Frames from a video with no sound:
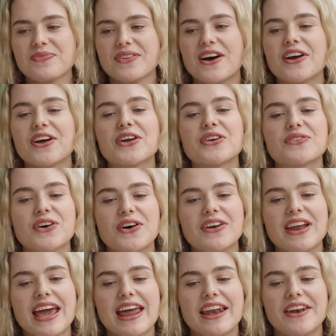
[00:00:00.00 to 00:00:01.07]
I could have
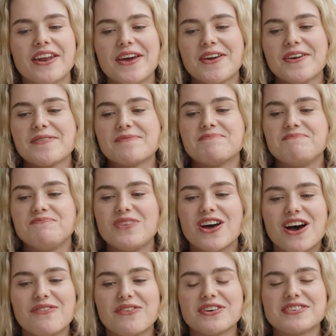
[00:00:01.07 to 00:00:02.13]
gone in
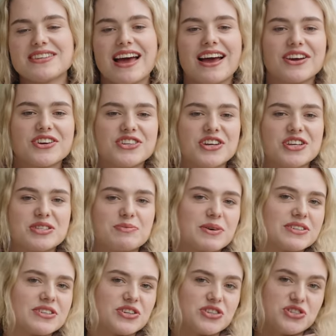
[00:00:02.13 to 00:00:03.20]
nervous, anxious,
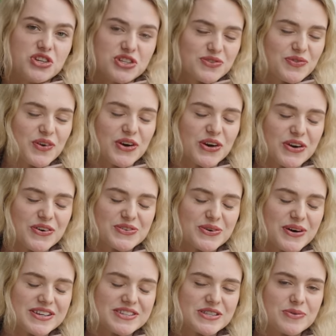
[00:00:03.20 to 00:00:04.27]
because I'd just fallen off
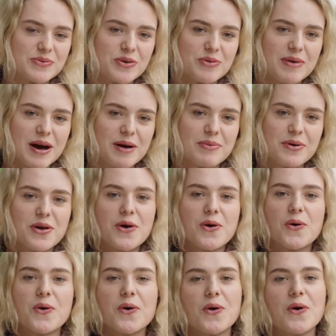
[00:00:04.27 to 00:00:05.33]
twice in the warm up,
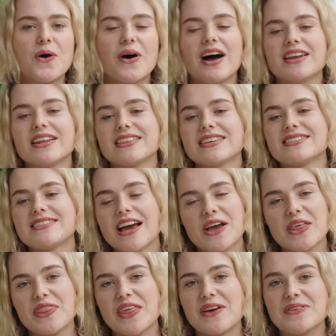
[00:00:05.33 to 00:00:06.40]
or I did the
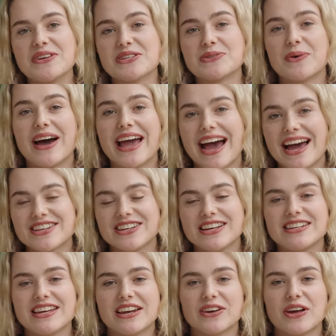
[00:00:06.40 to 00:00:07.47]
second thing, which is what I
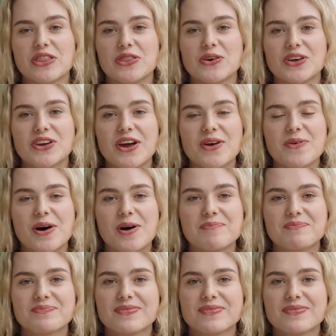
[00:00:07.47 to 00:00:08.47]
actually did, and I thought, you know what,